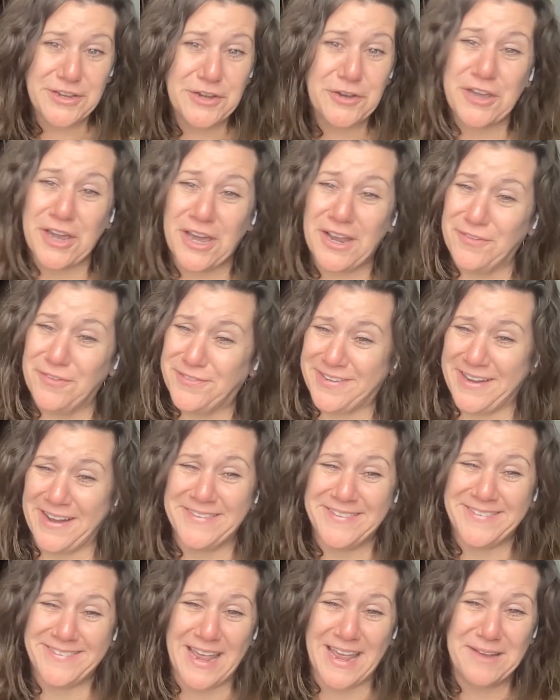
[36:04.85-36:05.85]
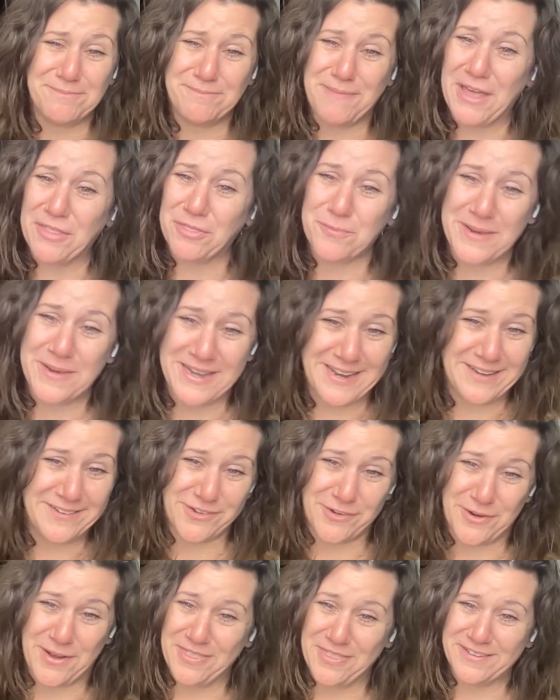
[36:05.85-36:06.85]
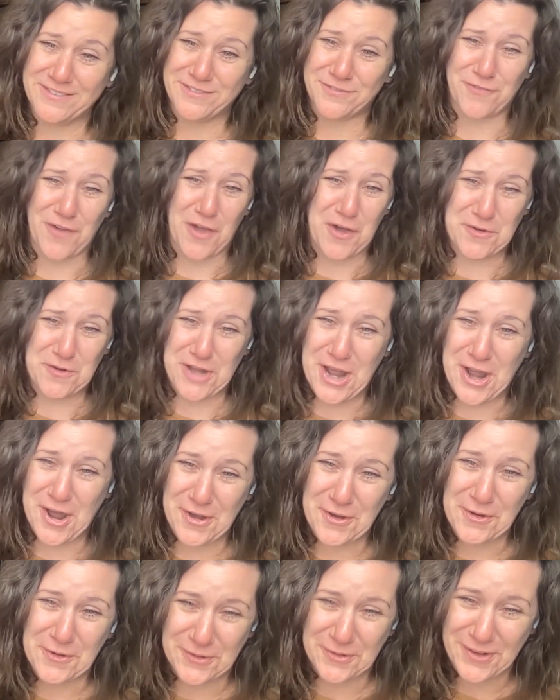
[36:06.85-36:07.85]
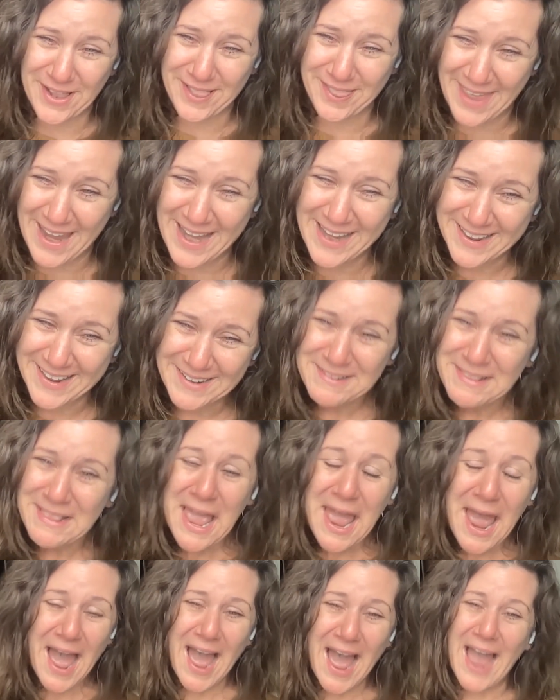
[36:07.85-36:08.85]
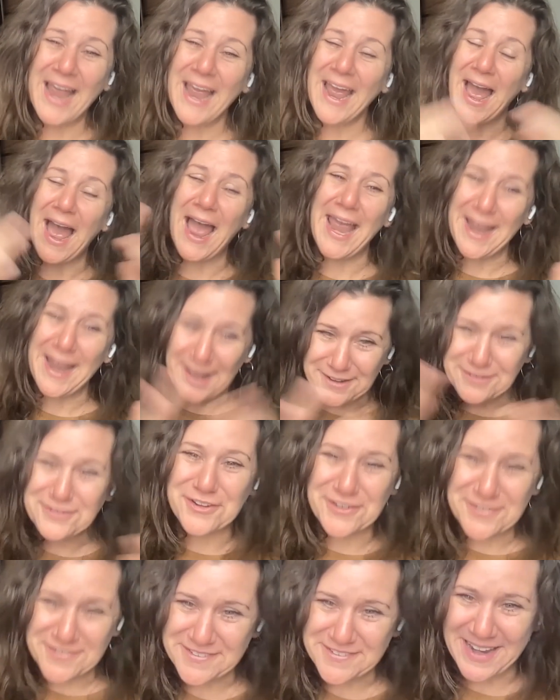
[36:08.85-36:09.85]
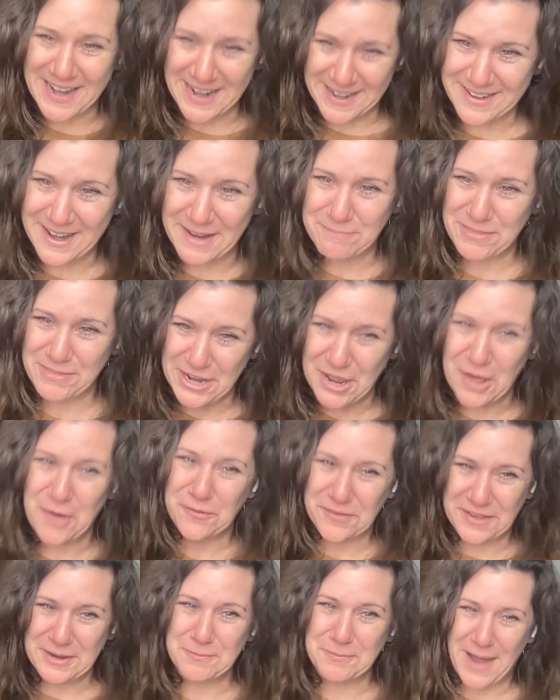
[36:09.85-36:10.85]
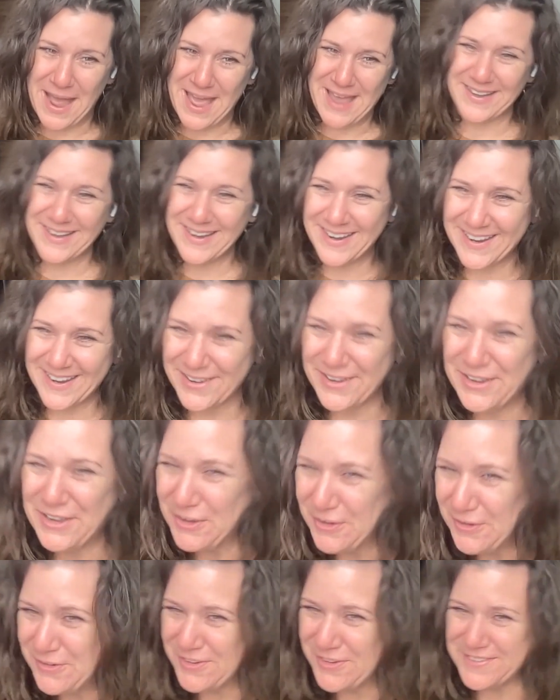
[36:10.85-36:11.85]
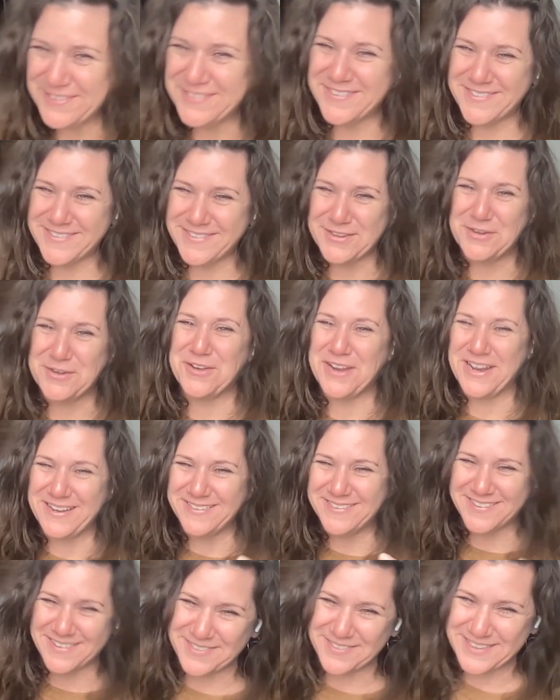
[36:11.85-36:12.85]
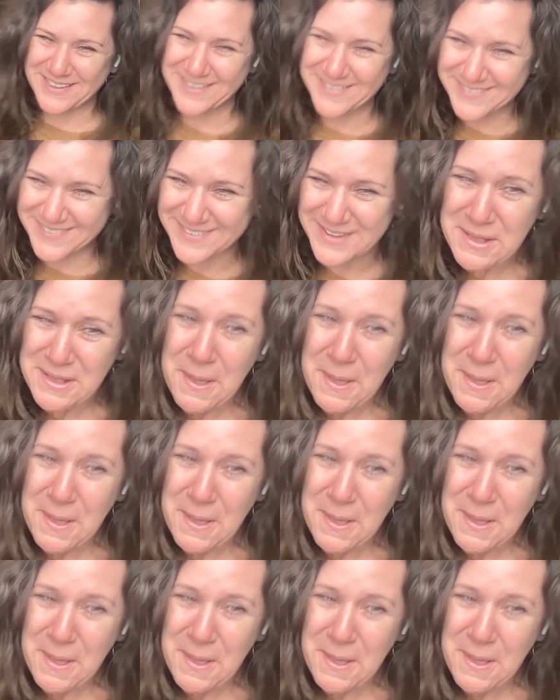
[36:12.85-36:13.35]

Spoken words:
You could have just said, Beth, we need you on this photo. Like, I understand I'm the only one who's suited to this